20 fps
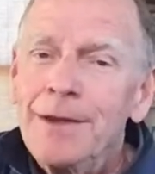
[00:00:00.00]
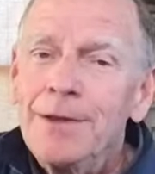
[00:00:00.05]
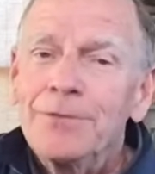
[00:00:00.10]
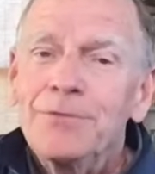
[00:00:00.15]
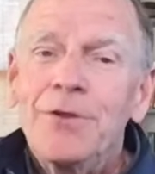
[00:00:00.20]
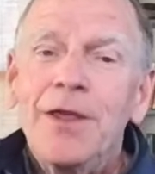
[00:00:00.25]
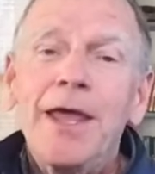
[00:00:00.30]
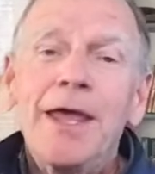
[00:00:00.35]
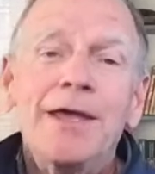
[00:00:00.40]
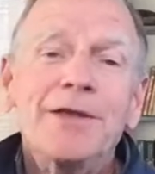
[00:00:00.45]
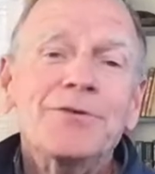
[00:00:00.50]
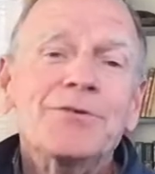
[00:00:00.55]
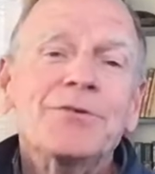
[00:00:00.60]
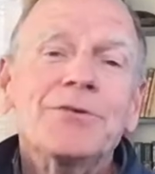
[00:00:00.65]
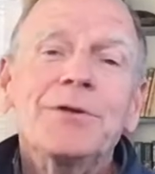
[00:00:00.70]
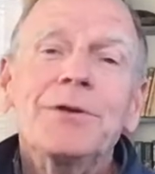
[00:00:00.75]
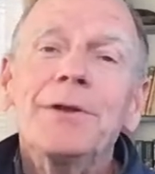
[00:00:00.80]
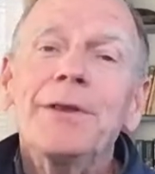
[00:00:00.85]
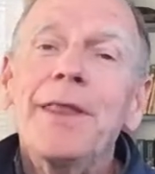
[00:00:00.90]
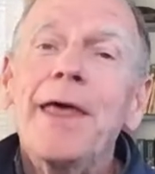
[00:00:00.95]
Takes
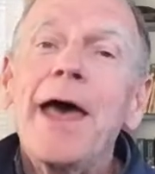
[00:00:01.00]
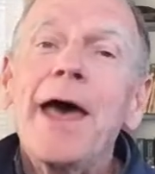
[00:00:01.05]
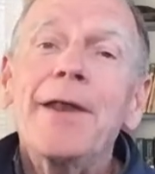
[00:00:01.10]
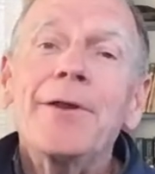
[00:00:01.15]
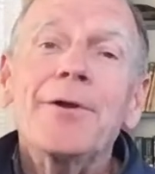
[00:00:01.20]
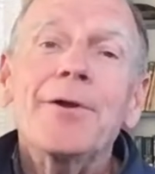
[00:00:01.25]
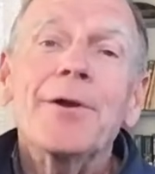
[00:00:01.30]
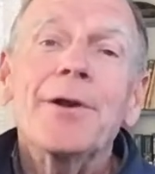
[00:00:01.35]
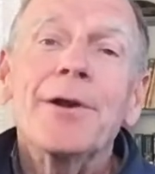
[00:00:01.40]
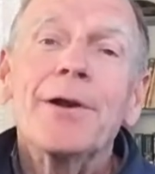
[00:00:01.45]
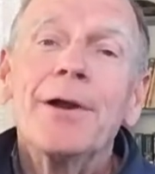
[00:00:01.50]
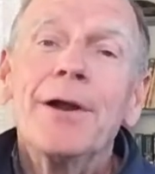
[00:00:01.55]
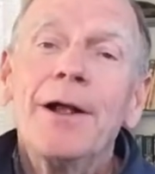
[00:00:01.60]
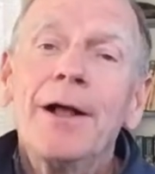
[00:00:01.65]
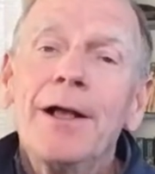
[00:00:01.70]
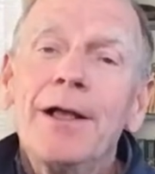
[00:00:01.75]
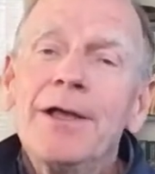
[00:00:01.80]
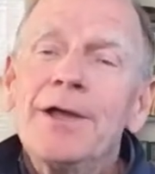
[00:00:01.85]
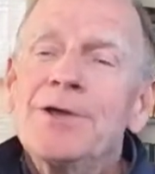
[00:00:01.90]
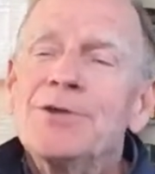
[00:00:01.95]
a ladder,
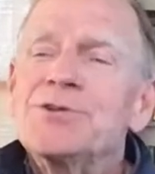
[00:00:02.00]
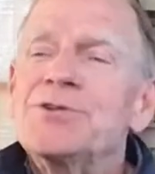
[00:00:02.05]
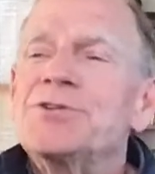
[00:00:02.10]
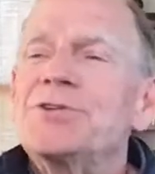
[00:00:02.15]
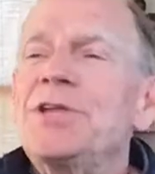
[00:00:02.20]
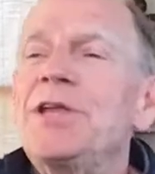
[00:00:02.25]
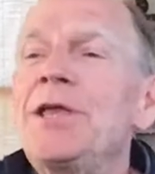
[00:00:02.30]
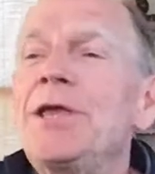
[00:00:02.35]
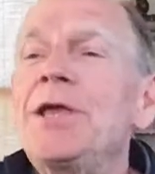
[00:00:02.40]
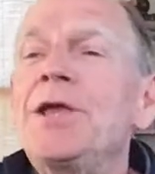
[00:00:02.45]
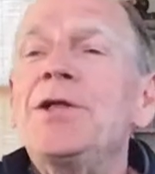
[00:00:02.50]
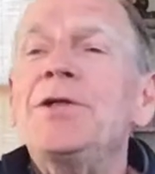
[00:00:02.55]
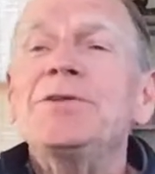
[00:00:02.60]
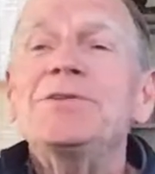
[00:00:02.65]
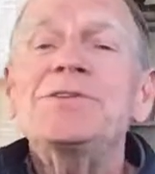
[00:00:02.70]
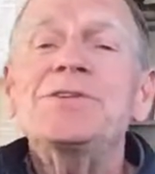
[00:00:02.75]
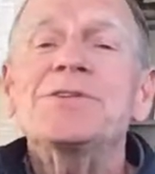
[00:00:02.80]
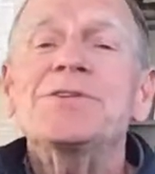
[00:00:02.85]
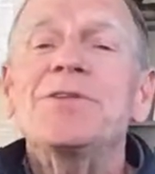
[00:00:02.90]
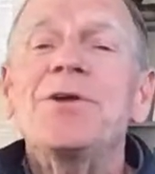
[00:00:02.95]
steals
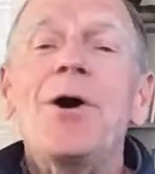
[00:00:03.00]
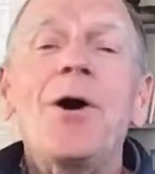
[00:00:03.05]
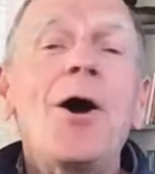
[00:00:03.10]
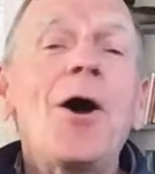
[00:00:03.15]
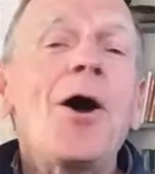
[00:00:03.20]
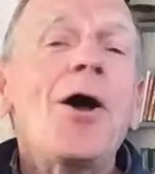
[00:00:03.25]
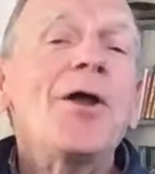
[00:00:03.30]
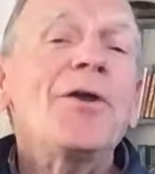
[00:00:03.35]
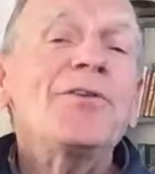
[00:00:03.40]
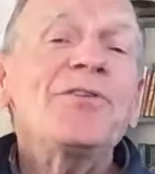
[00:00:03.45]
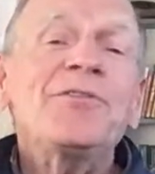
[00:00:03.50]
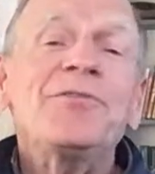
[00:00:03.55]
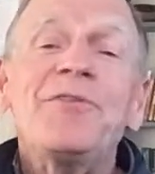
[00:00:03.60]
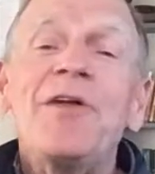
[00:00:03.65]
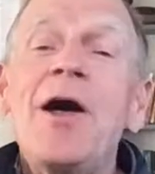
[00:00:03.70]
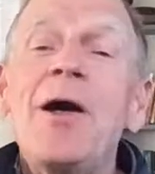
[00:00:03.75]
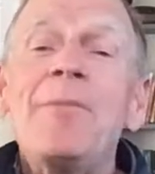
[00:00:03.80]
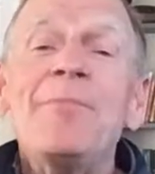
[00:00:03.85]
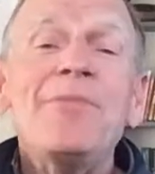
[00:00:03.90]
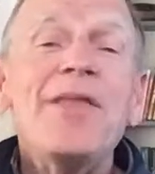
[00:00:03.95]
stars
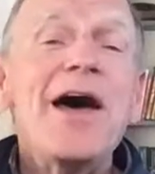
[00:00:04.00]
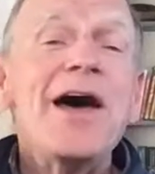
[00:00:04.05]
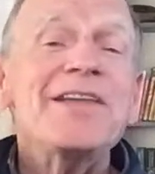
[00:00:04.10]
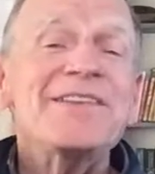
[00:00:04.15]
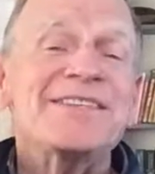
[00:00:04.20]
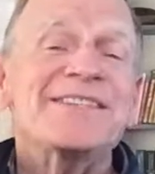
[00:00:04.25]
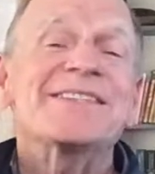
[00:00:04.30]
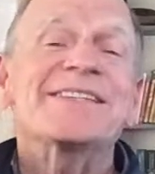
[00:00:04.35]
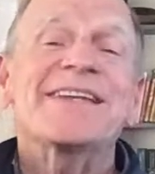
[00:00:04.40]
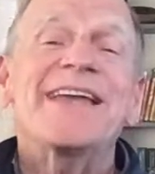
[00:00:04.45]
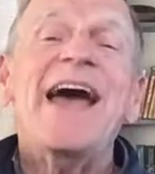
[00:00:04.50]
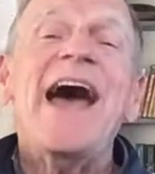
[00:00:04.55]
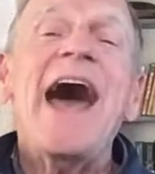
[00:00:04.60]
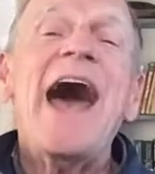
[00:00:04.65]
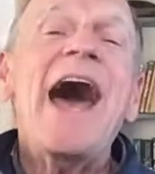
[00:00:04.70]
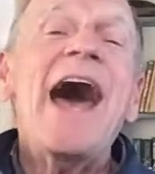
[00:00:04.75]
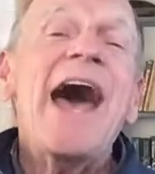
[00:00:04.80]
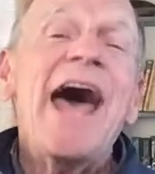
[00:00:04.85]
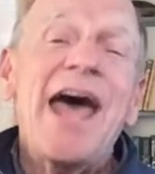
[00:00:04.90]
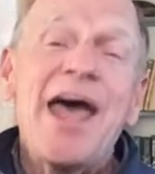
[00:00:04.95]
from the
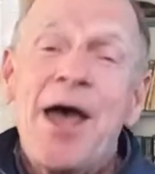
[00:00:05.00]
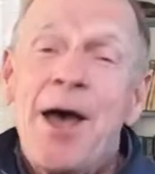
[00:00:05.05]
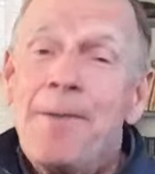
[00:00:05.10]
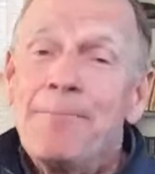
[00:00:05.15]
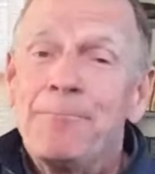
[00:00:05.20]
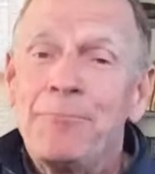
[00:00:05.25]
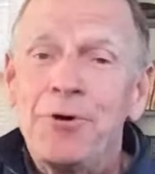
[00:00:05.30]
sky,